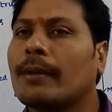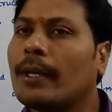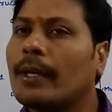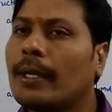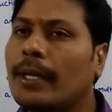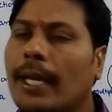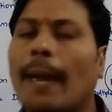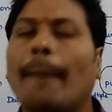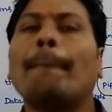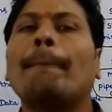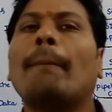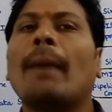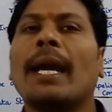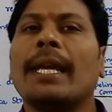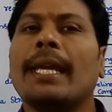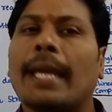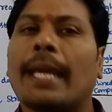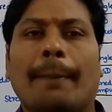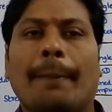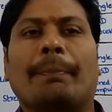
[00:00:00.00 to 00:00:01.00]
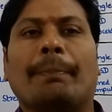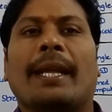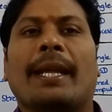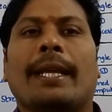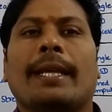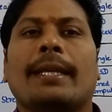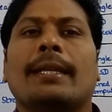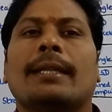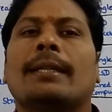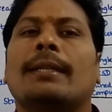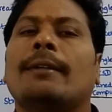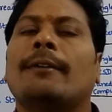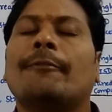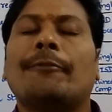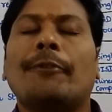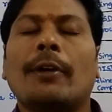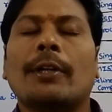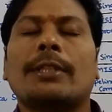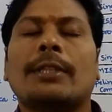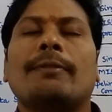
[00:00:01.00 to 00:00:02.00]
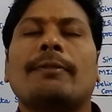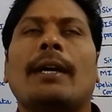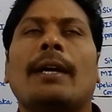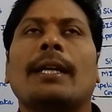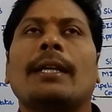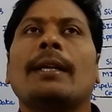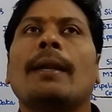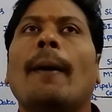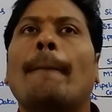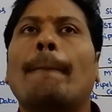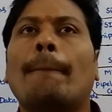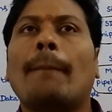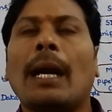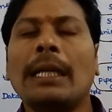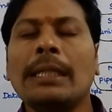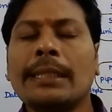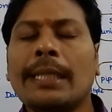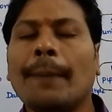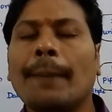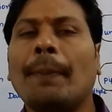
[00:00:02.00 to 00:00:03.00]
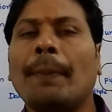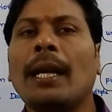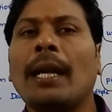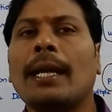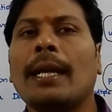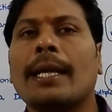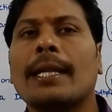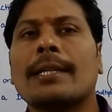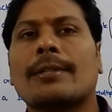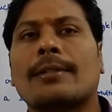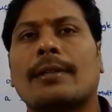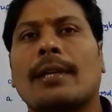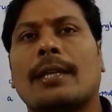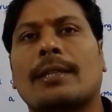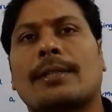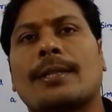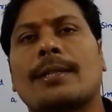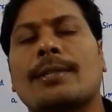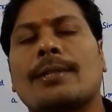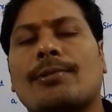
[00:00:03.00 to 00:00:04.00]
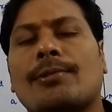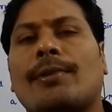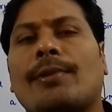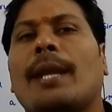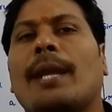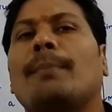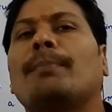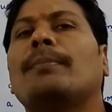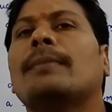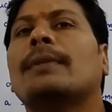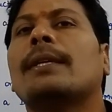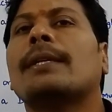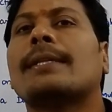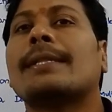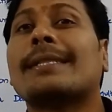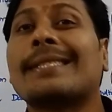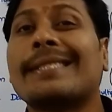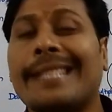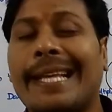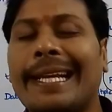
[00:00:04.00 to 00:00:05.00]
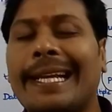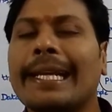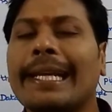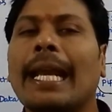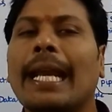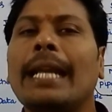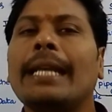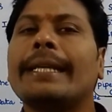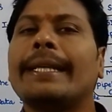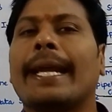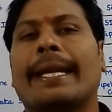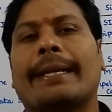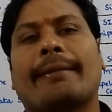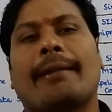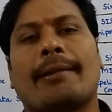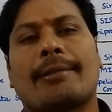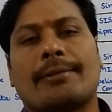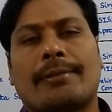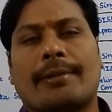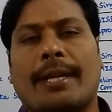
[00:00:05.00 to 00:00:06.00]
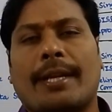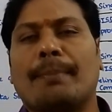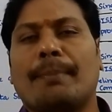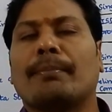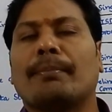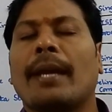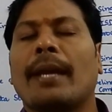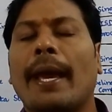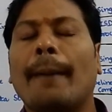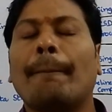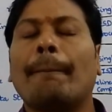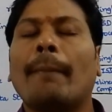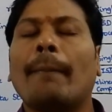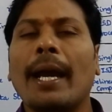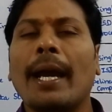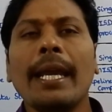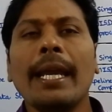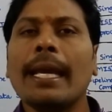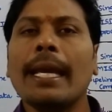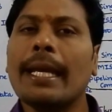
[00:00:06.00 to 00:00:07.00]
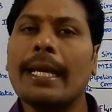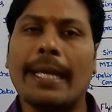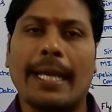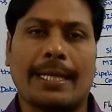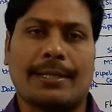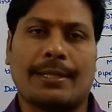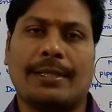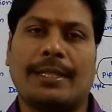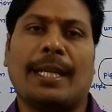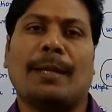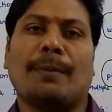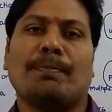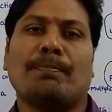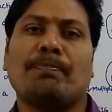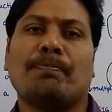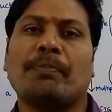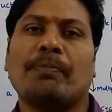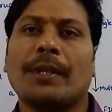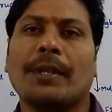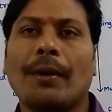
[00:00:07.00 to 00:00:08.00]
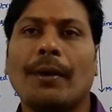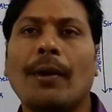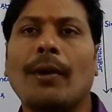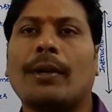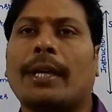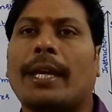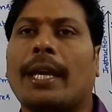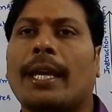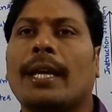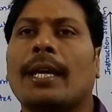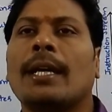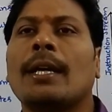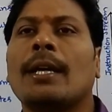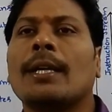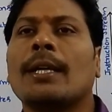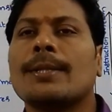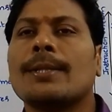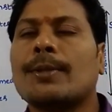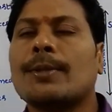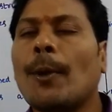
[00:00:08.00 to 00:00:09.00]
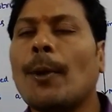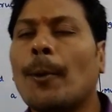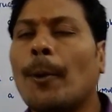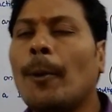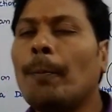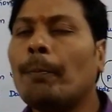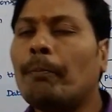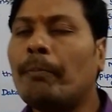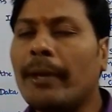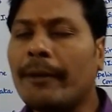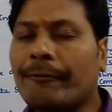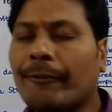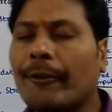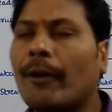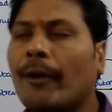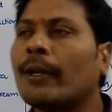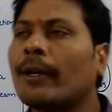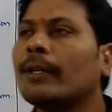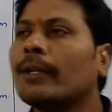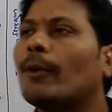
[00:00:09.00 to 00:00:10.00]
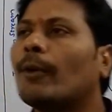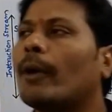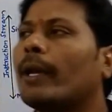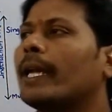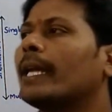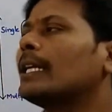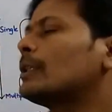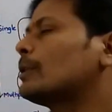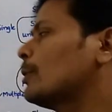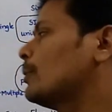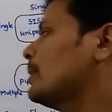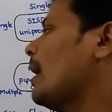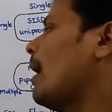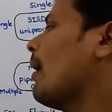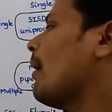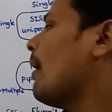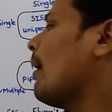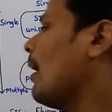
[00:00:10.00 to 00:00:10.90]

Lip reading: MIMD. Fourth one, multiple instruction stream, single data stream, MIST. Okay, so before going to the